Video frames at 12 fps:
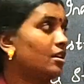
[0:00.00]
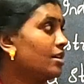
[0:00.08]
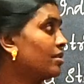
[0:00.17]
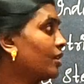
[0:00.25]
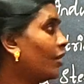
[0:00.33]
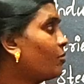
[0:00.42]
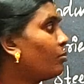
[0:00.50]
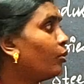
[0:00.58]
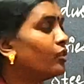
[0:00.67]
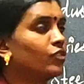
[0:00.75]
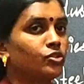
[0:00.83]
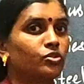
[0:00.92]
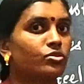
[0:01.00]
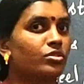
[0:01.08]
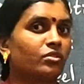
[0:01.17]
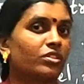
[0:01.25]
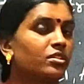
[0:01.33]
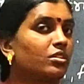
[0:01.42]
Second point, we should
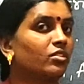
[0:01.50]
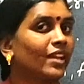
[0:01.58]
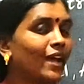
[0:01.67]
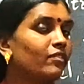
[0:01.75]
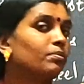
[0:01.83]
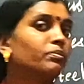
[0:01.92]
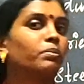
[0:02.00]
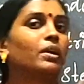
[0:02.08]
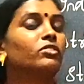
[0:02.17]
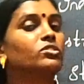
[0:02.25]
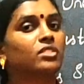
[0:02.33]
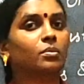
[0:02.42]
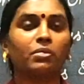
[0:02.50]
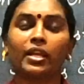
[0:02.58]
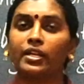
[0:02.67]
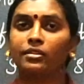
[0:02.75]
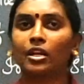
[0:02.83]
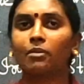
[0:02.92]
see whether we have a power
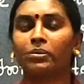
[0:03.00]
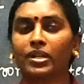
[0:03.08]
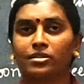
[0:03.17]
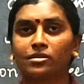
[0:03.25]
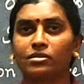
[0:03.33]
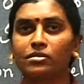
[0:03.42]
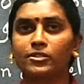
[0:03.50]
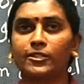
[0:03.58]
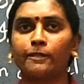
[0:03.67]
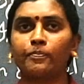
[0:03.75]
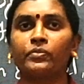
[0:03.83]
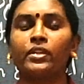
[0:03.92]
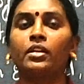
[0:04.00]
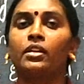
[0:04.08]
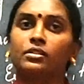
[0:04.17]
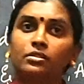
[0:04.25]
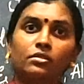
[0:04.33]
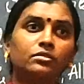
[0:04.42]
supply in that places.
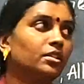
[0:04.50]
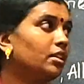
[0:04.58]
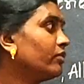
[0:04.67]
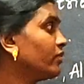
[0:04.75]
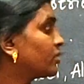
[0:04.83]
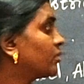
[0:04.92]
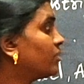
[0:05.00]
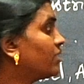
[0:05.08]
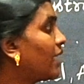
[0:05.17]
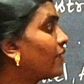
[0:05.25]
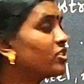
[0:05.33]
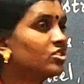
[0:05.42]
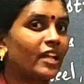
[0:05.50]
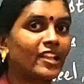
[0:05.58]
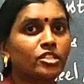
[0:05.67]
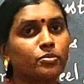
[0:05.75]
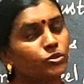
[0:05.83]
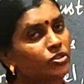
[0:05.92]
Third thing, whether we have a
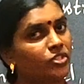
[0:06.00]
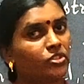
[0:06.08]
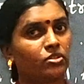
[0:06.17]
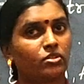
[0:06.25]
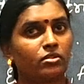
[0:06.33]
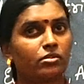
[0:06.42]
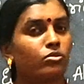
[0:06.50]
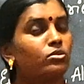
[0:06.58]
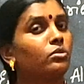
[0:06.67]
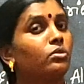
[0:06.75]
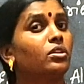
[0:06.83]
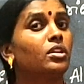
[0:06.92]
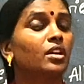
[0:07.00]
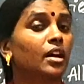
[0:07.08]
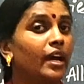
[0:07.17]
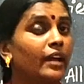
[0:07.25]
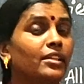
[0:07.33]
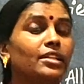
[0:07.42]
transportation. So
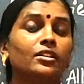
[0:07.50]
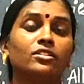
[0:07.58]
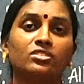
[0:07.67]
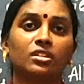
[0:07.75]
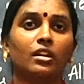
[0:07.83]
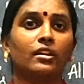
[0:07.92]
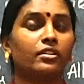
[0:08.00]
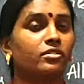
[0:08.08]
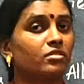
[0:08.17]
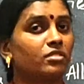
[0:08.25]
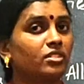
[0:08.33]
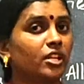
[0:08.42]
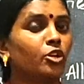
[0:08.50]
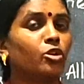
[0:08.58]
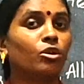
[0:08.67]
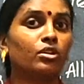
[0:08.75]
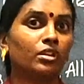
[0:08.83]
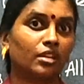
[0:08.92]
iron and steel industries
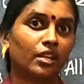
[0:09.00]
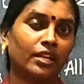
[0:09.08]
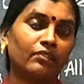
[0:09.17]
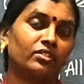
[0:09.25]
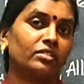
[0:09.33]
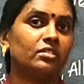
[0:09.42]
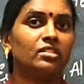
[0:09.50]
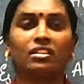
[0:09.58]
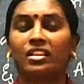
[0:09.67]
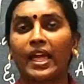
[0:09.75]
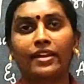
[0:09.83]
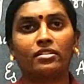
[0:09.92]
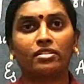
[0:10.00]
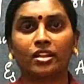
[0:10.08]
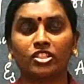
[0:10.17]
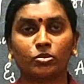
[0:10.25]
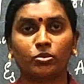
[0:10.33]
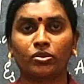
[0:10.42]
cannot take with the land
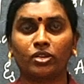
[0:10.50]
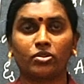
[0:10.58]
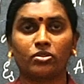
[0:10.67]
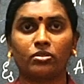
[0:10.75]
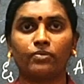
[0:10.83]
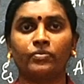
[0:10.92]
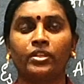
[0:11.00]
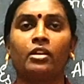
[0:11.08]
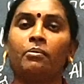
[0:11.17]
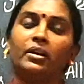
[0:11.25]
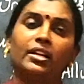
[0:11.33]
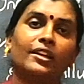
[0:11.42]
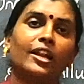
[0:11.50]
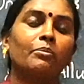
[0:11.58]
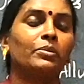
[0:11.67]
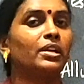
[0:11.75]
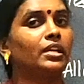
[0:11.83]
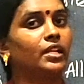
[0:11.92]
transportation, but it can
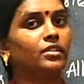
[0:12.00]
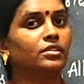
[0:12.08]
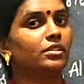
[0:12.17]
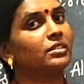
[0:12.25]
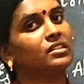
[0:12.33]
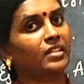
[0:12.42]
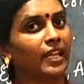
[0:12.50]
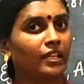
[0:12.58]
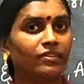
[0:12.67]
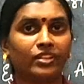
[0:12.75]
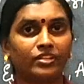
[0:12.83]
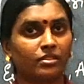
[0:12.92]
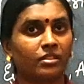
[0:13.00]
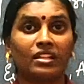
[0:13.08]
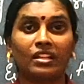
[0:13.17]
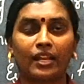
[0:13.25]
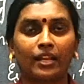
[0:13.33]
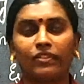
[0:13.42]
be taken in the railways. In the
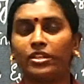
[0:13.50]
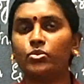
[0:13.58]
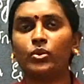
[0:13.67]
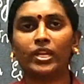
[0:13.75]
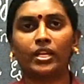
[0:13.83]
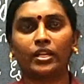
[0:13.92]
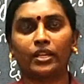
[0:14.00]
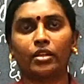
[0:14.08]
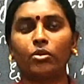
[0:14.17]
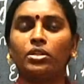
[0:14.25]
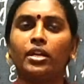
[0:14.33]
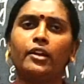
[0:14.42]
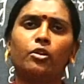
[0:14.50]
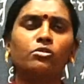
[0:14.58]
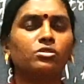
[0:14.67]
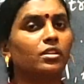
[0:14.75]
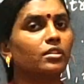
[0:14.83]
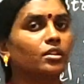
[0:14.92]
railways we can take out, and
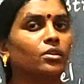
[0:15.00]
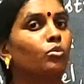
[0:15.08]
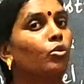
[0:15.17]
also in the